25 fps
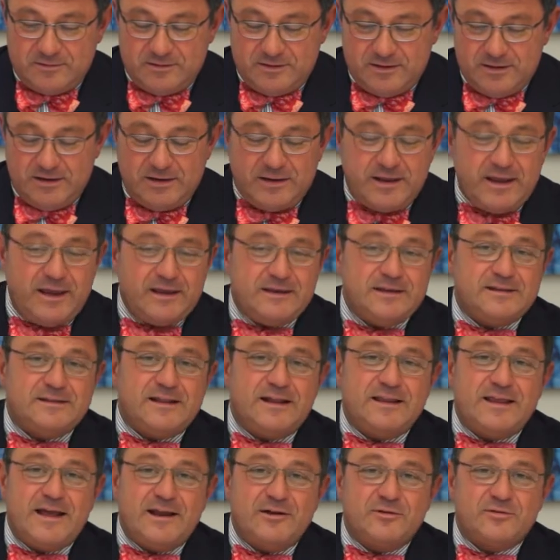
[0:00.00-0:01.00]
il che in
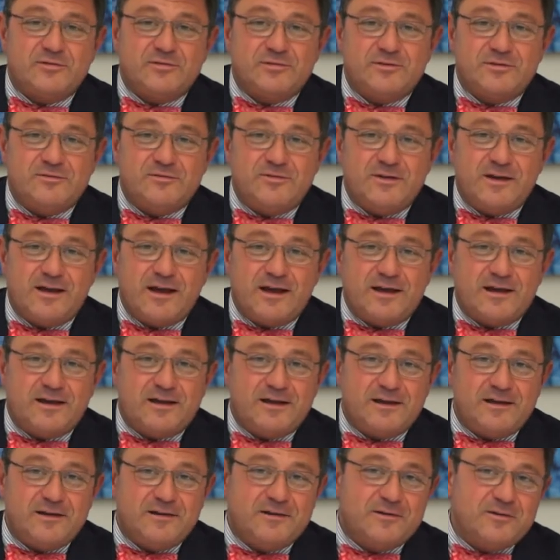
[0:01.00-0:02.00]
italiano significa
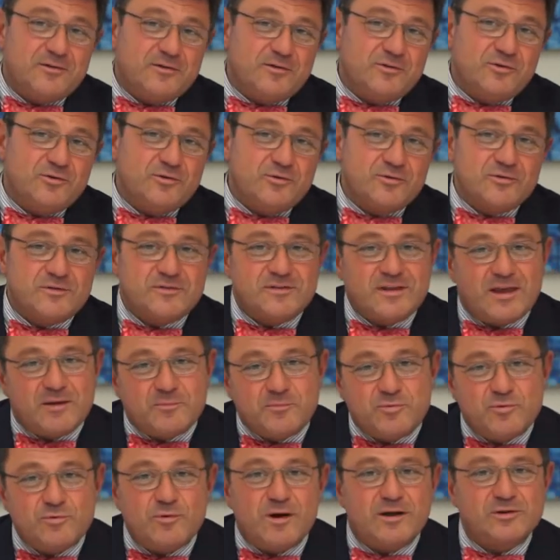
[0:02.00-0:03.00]
che non sei
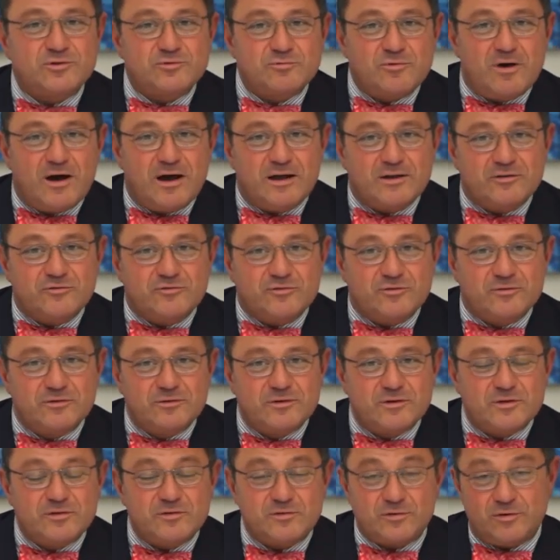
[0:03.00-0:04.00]
più a tuo agio.
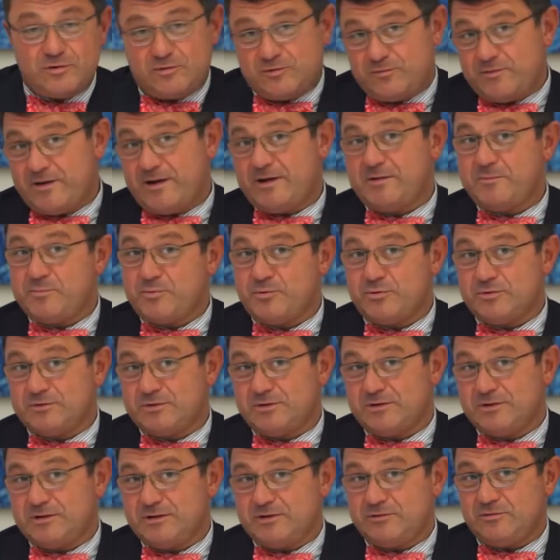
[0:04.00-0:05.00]
So it's very
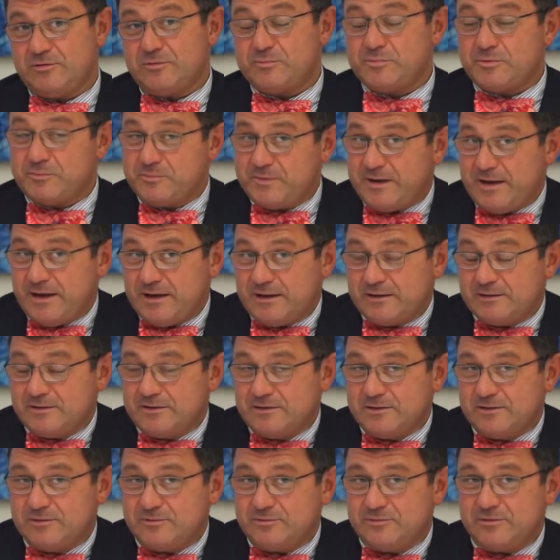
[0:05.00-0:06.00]
important that you are prepared
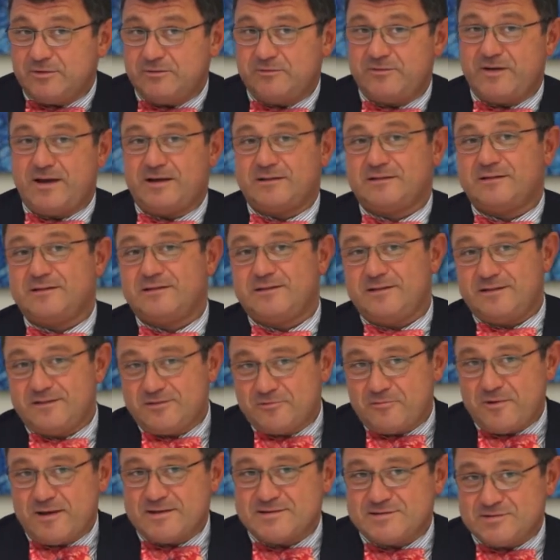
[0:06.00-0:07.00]
to the fact that these
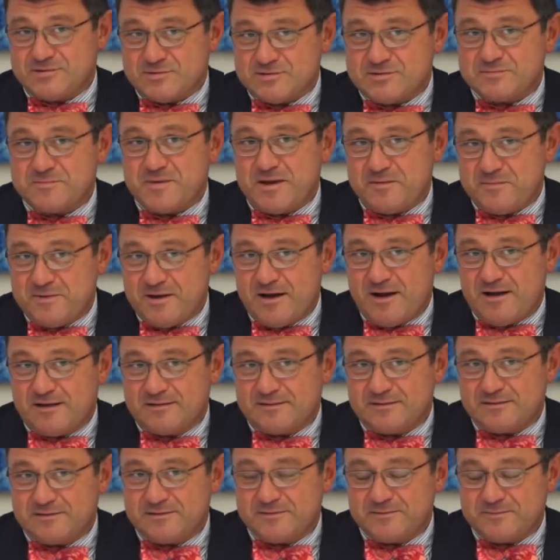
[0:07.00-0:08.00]
questions may be
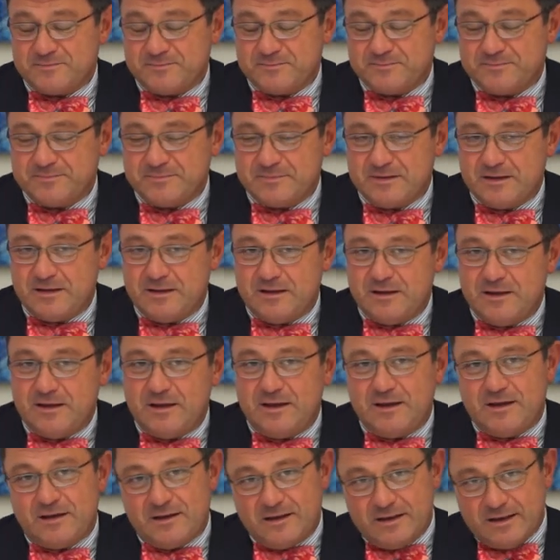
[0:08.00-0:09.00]
asked.
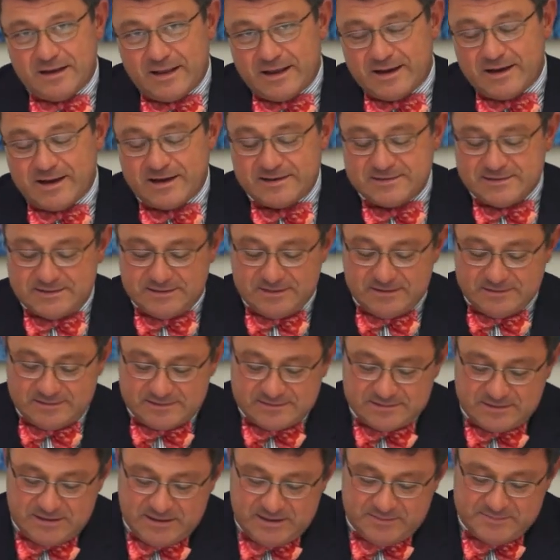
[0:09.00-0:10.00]
Like I did other
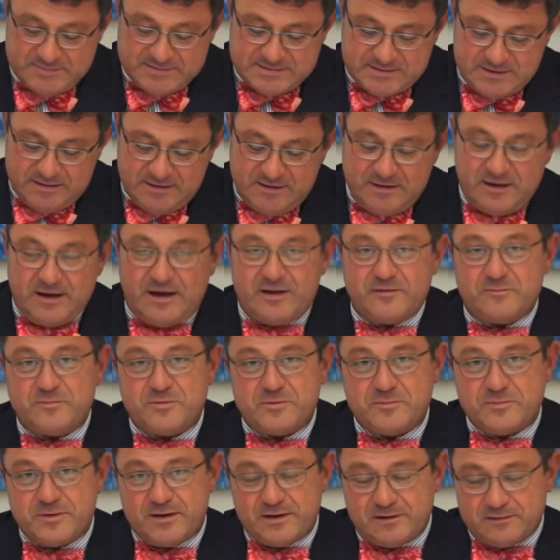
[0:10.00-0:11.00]
times, I've
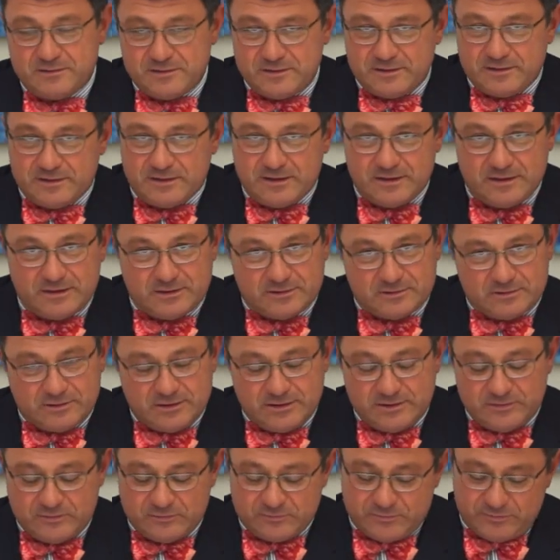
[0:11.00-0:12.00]
prepared a little
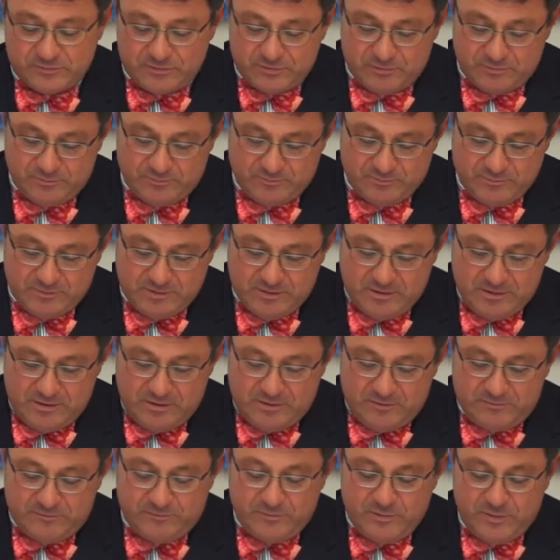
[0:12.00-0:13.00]
list for you.
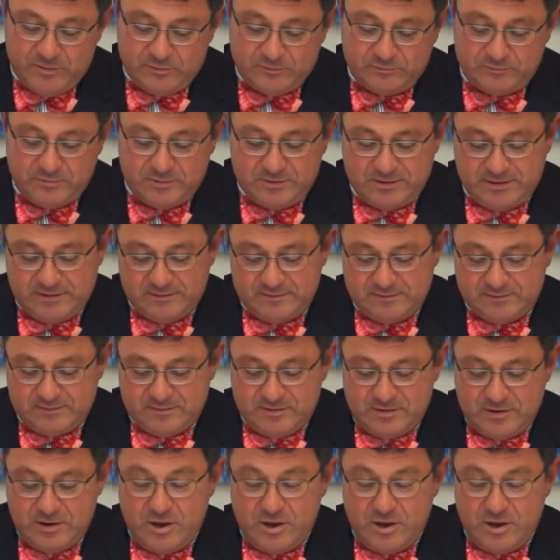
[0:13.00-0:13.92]
First one is,